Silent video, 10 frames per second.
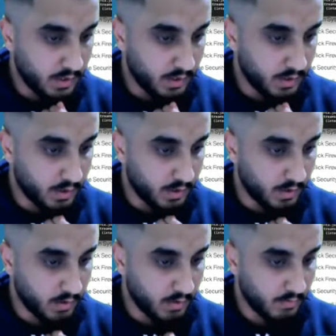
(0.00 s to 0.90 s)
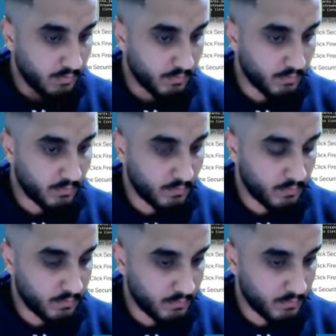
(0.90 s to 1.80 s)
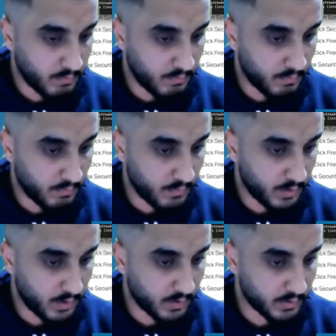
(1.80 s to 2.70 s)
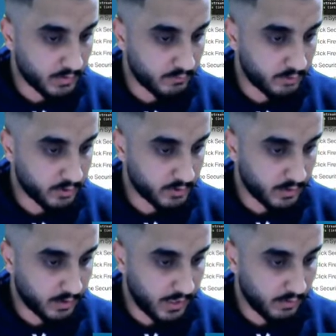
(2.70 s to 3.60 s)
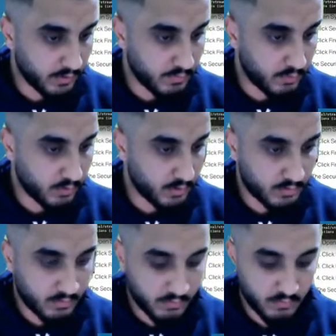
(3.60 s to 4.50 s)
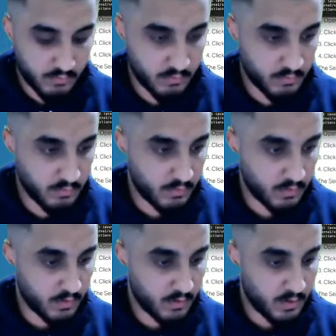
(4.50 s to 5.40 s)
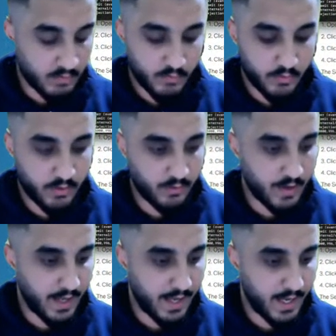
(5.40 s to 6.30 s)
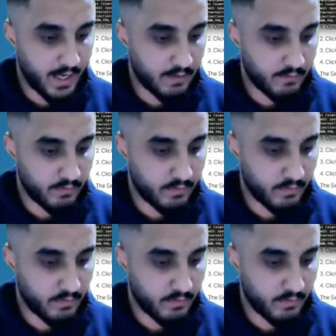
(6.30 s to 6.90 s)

See if we can just allow these ports. We don't have